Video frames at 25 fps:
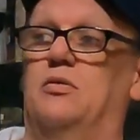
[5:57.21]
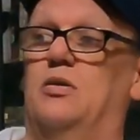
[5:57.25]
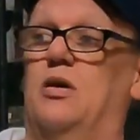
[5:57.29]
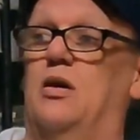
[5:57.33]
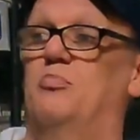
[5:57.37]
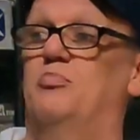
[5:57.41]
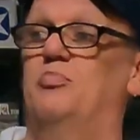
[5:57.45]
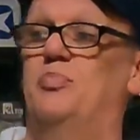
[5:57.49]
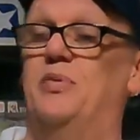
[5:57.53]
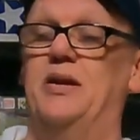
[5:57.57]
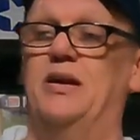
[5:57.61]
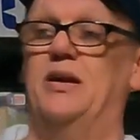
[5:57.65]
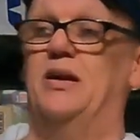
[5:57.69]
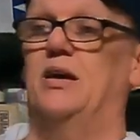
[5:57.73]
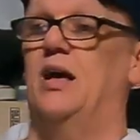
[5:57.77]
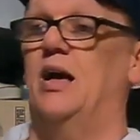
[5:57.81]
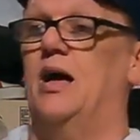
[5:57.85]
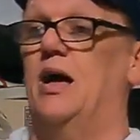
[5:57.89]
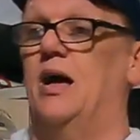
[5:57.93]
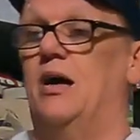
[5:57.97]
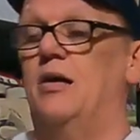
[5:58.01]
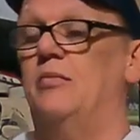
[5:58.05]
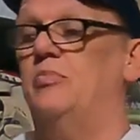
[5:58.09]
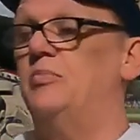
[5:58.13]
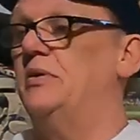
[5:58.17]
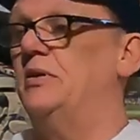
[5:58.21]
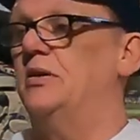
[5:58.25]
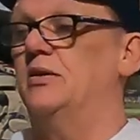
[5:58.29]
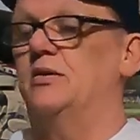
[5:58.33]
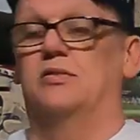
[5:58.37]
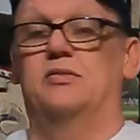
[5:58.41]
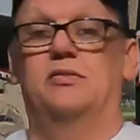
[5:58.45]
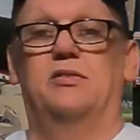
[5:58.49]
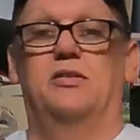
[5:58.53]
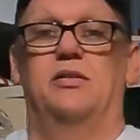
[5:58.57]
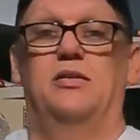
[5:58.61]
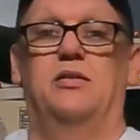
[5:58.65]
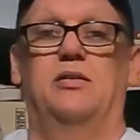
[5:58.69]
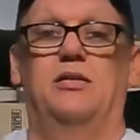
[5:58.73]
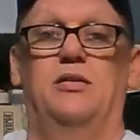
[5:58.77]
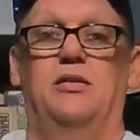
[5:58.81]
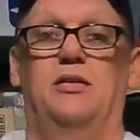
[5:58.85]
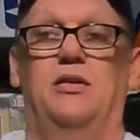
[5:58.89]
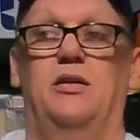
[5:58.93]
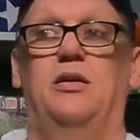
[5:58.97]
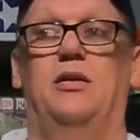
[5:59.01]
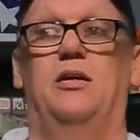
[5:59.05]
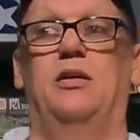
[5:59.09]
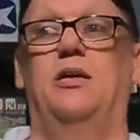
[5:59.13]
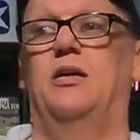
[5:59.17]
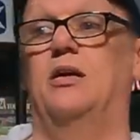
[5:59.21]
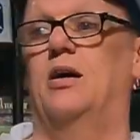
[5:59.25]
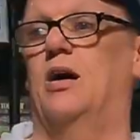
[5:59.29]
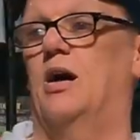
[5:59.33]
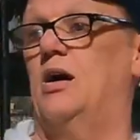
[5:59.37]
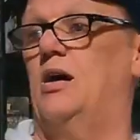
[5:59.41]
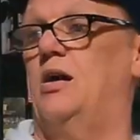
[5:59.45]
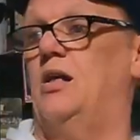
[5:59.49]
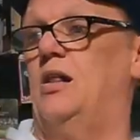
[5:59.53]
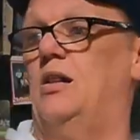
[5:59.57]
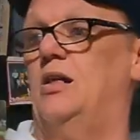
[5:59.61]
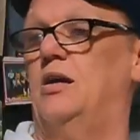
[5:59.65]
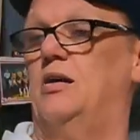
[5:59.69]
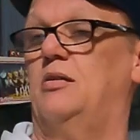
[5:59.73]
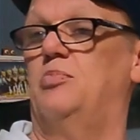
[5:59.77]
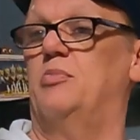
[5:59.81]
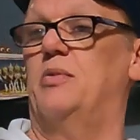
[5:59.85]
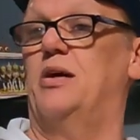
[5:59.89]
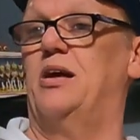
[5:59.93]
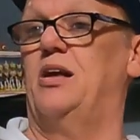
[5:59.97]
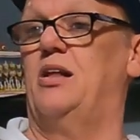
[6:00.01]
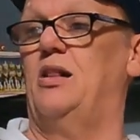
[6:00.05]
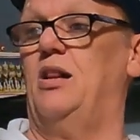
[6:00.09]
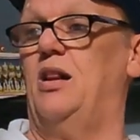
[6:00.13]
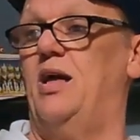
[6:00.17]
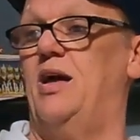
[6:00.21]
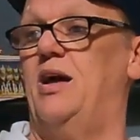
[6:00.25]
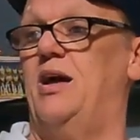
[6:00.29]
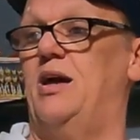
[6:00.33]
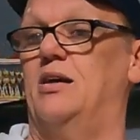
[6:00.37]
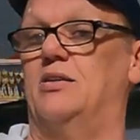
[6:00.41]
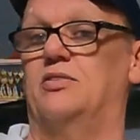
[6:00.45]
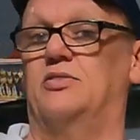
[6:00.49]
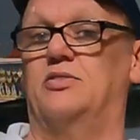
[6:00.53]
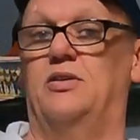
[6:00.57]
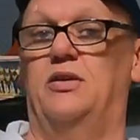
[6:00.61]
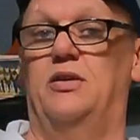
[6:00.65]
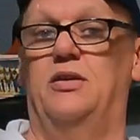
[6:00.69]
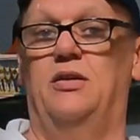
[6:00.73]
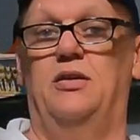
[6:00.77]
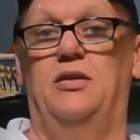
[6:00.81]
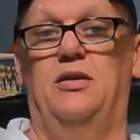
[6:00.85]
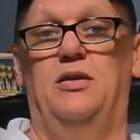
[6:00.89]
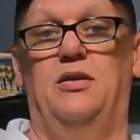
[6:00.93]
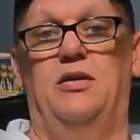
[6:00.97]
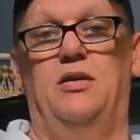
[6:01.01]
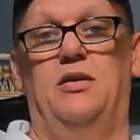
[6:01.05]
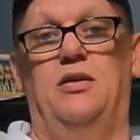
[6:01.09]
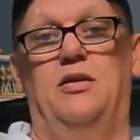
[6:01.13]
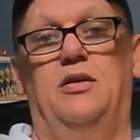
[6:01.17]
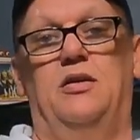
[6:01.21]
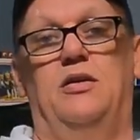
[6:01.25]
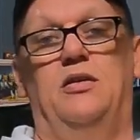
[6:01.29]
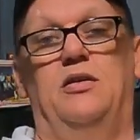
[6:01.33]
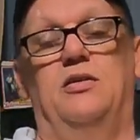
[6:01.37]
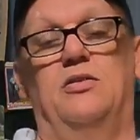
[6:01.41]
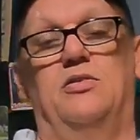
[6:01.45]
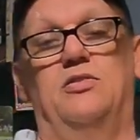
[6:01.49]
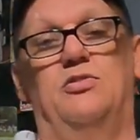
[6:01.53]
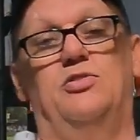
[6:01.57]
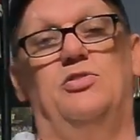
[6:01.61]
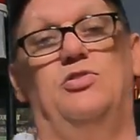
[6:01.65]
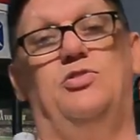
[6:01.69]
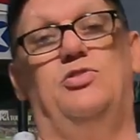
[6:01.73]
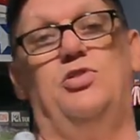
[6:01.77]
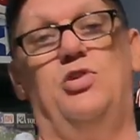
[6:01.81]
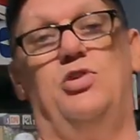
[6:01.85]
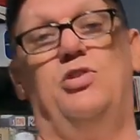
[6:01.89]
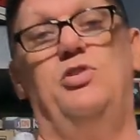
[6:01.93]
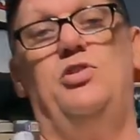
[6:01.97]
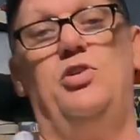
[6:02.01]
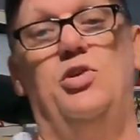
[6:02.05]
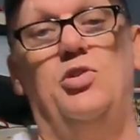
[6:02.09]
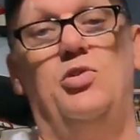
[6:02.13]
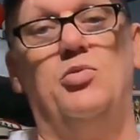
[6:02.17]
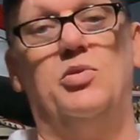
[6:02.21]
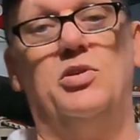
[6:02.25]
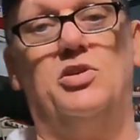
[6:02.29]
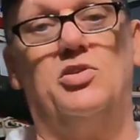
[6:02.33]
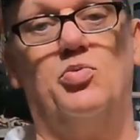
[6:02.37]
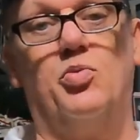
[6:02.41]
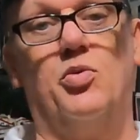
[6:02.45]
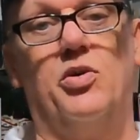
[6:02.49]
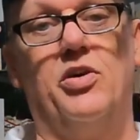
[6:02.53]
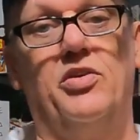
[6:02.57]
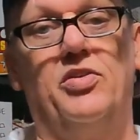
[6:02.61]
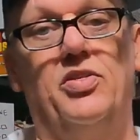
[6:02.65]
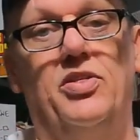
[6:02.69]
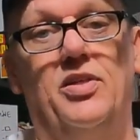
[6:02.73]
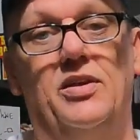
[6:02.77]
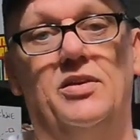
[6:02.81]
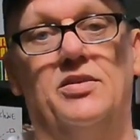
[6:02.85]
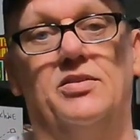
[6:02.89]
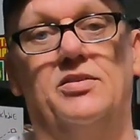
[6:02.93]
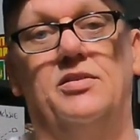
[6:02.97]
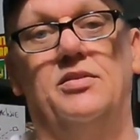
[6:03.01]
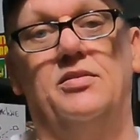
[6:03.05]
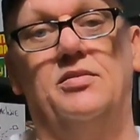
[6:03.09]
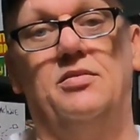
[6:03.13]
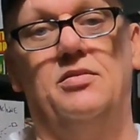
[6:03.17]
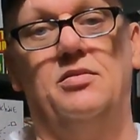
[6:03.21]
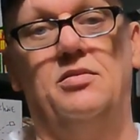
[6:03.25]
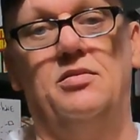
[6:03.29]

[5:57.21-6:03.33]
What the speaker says: I'm being a hobbyist. I collect my glass. To you, it's worthless.